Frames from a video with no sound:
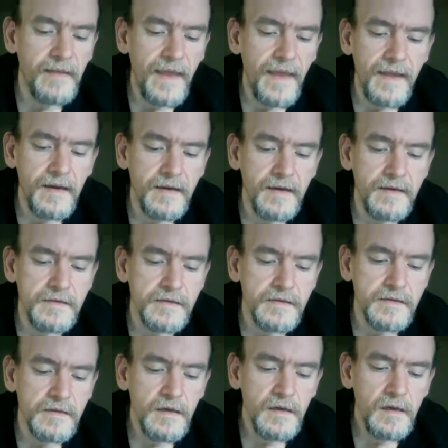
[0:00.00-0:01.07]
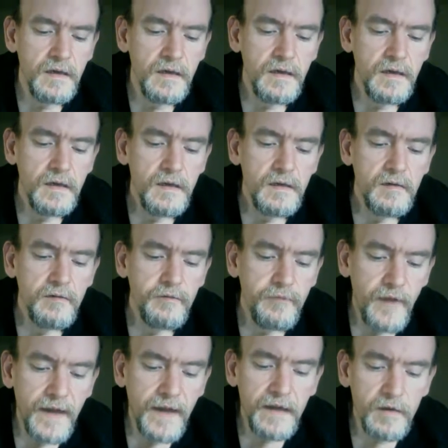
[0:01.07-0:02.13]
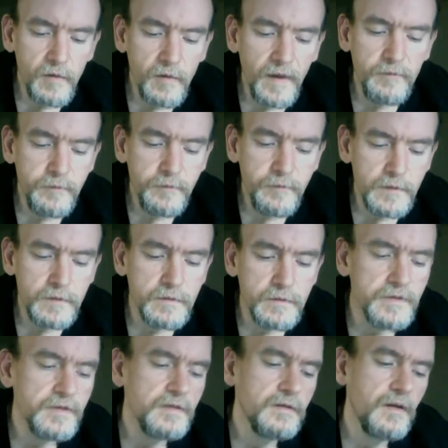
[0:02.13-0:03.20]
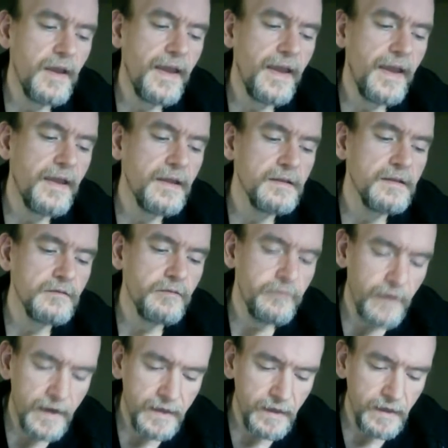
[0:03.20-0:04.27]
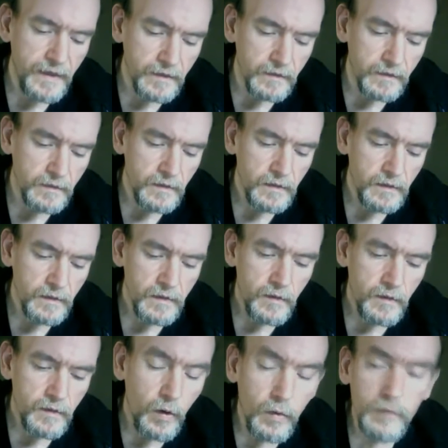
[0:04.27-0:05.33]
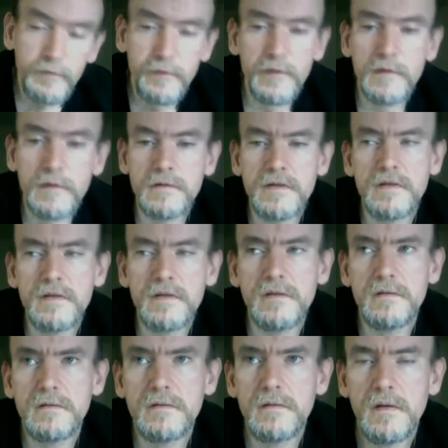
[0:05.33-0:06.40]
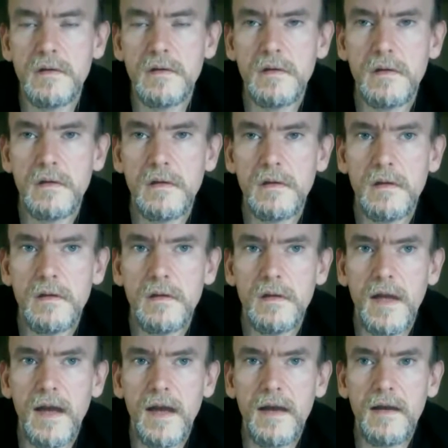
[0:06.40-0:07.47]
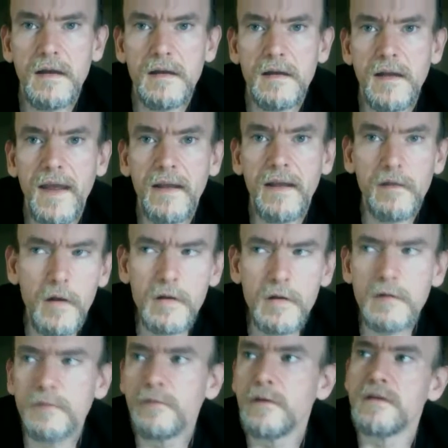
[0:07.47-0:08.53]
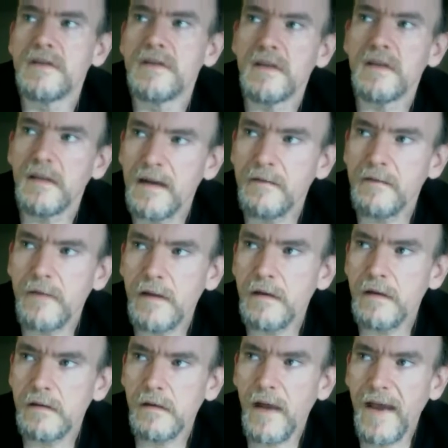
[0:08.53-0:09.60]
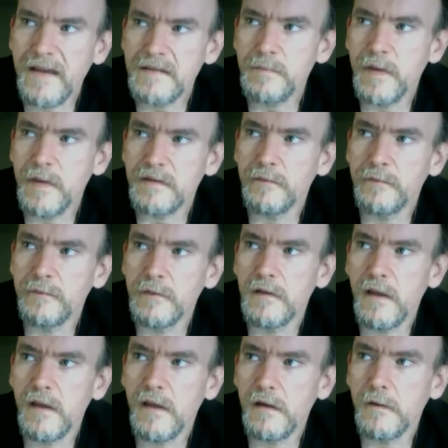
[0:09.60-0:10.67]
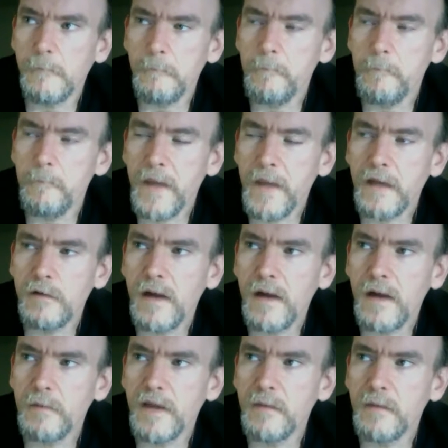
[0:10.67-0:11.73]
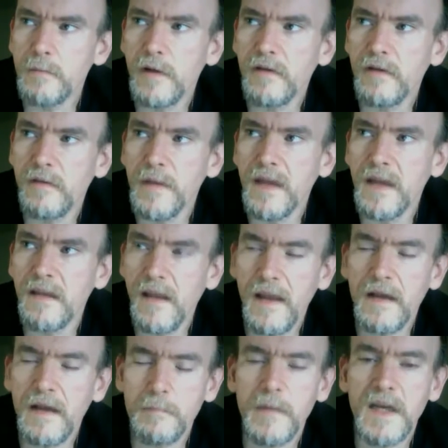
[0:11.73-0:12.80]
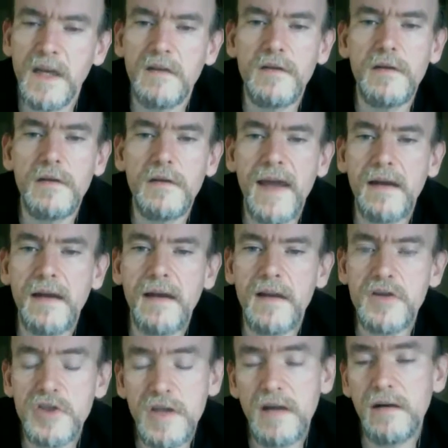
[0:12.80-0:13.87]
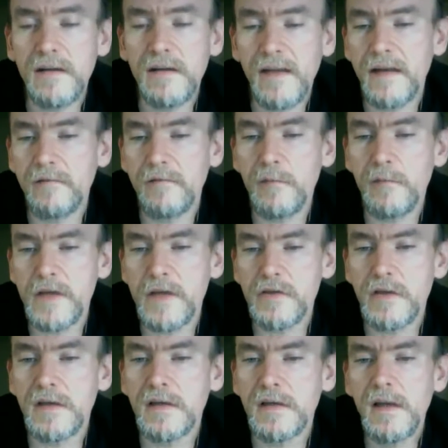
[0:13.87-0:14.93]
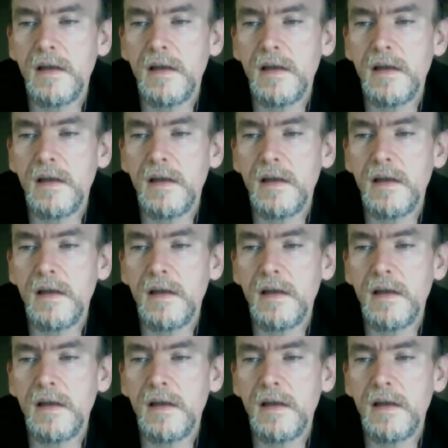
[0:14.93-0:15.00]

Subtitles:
to that is finding great foods and finding whole foods and local foods and a lot of other aspects of food that are incredibly important to me that help me to do that, and sharing that information